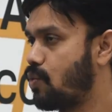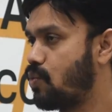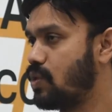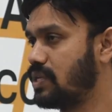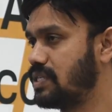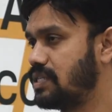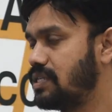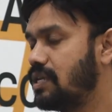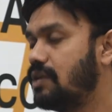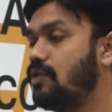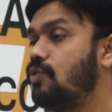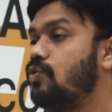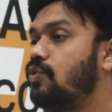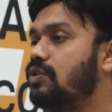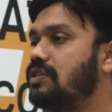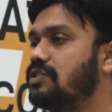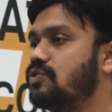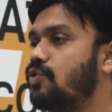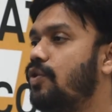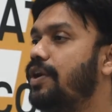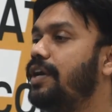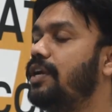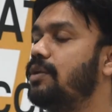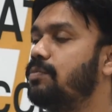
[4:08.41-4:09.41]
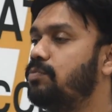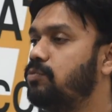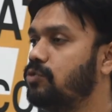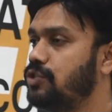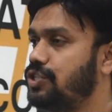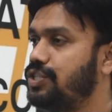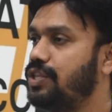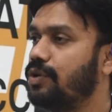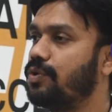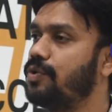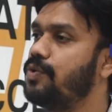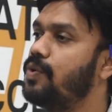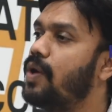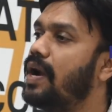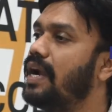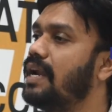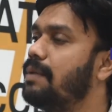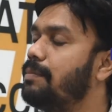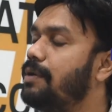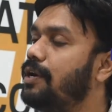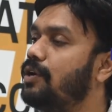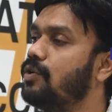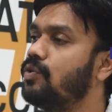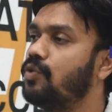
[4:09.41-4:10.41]
requester who is going to push the queue
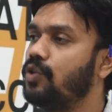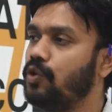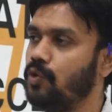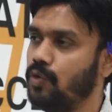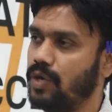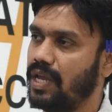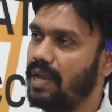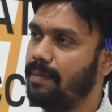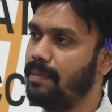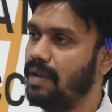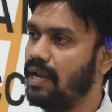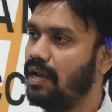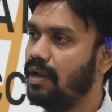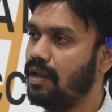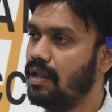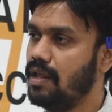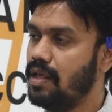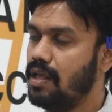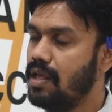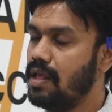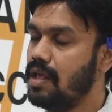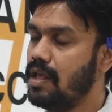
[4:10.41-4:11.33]
item into queue table.